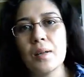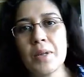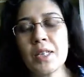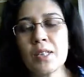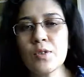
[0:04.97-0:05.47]

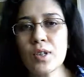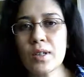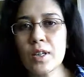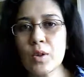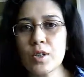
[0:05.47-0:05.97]
Interviews are a
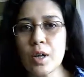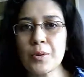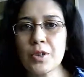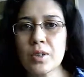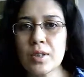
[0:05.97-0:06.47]
huge
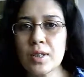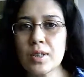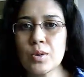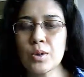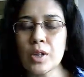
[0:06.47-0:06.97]
opportunity
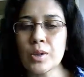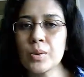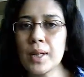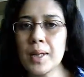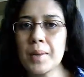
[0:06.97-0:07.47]
to not
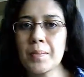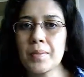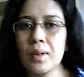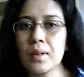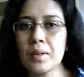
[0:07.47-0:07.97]
only
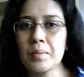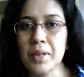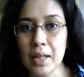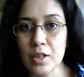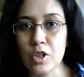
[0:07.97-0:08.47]

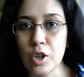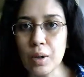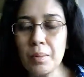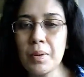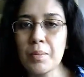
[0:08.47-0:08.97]
get a
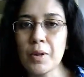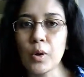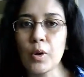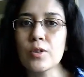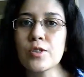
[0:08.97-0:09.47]
job but
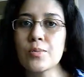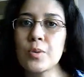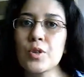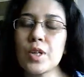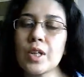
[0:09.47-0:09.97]
also to
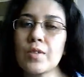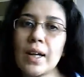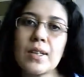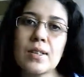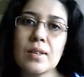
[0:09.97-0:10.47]
portray the
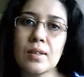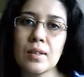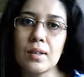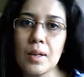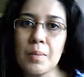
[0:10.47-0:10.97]
right
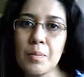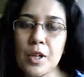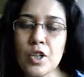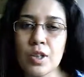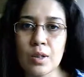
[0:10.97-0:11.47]

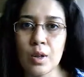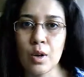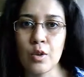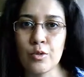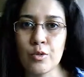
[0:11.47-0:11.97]
impression
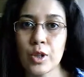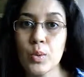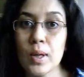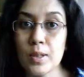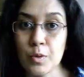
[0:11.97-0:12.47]
of
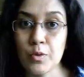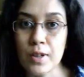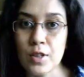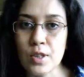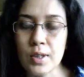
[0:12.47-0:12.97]
you as a
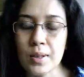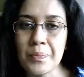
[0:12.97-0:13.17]
professional.